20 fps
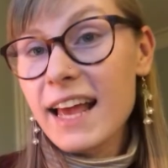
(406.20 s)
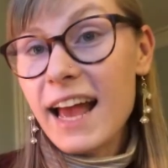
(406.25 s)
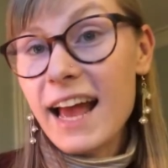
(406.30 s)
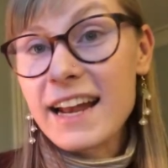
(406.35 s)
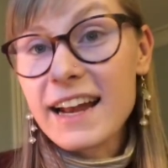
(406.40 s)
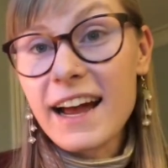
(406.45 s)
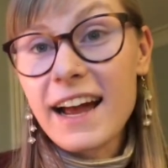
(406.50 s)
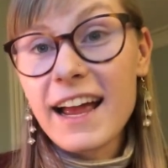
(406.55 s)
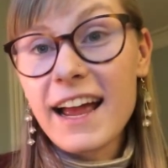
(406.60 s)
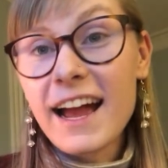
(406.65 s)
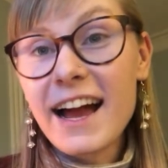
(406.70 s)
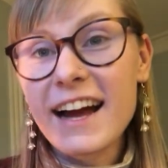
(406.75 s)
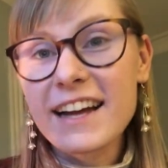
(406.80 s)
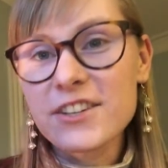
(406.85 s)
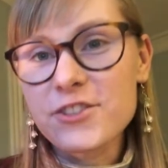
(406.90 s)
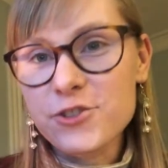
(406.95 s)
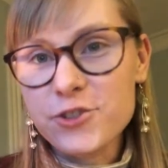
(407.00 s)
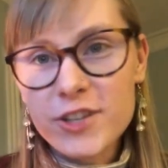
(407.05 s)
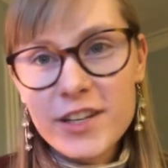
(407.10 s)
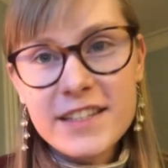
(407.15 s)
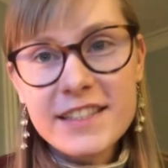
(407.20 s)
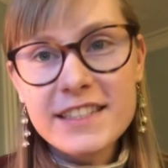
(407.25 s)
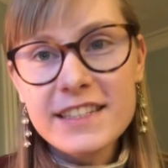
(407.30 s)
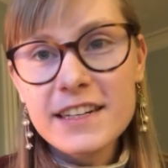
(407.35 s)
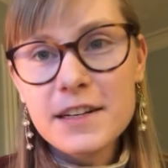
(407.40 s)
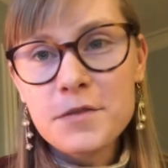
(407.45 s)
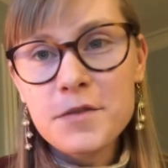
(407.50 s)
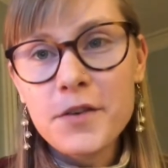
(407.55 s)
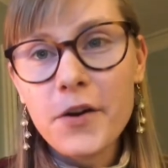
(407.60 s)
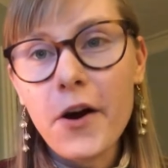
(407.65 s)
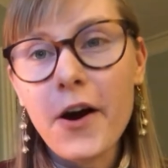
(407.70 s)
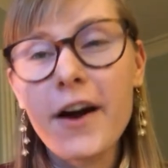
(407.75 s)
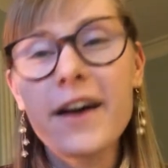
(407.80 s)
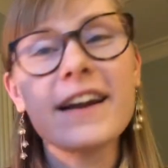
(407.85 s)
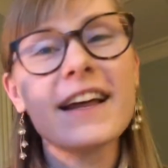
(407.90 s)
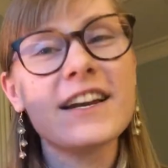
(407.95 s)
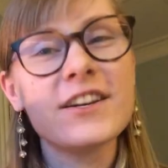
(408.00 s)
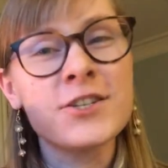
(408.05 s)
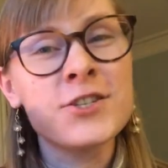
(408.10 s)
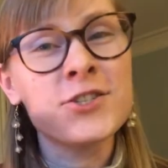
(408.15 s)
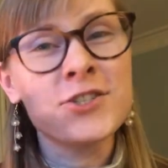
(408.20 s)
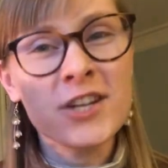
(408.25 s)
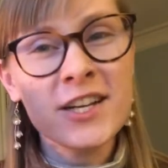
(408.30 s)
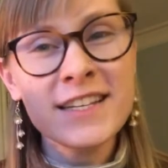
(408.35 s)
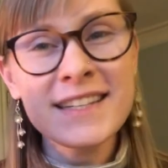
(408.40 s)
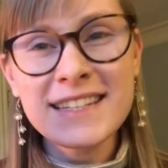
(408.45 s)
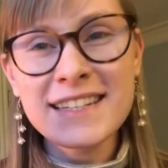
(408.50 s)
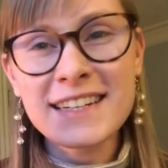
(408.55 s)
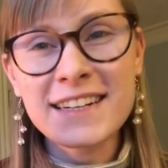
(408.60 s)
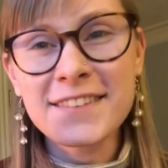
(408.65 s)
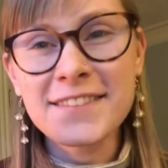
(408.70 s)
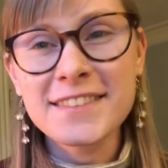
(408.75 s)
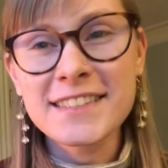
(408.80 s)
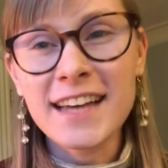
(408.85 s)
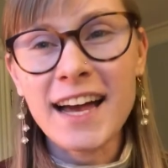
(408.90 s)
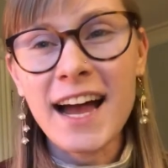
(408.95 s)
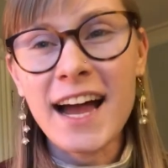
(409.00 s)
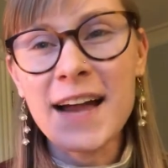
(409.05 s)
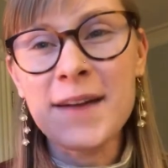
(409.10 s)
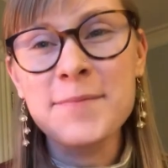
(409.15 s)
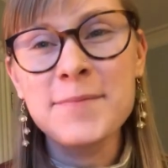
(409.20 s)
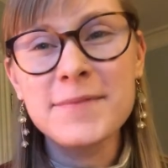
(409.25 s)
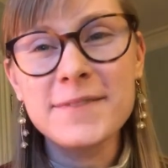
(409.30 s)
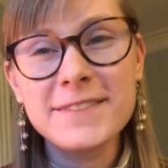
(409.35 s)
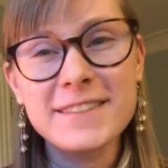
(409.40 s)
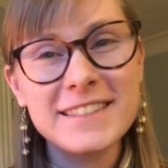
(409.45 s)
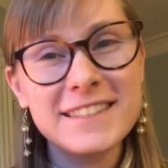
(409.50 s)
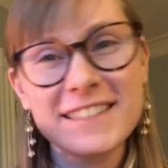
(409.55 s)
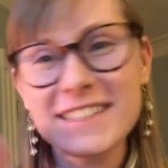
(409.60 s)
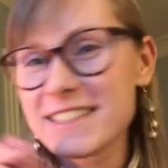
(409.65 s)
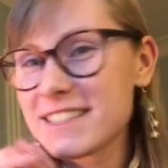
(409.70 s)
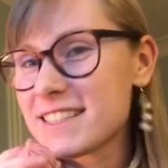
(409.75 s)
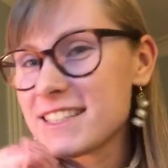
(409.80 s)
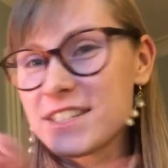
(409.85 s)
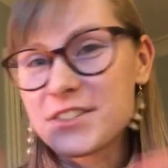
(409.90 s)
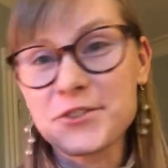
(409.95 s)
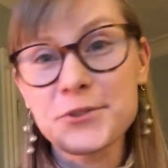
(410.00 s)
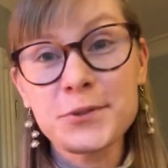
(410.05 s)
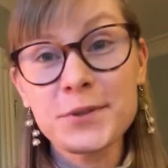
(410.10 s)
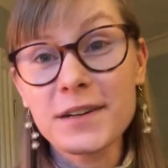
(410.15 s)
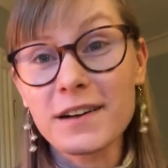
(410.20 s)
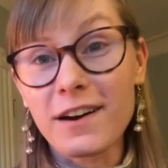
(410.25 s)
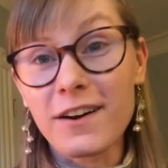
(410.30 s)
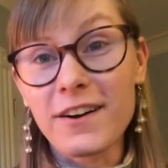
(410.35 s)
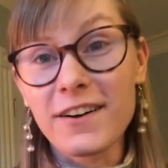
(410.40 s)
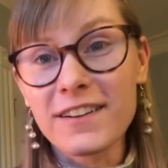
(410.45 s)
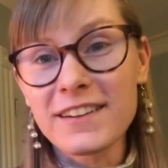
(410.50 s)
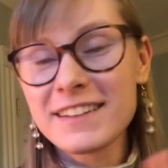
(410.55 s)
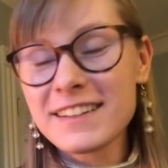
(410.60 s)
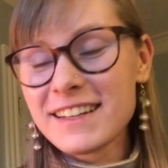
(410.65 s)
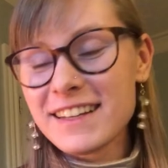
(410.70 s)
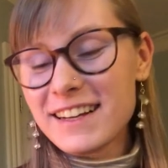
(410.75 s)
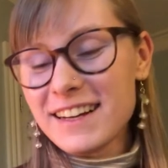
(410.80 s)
And I had just enough yarn and just enough time to do it all,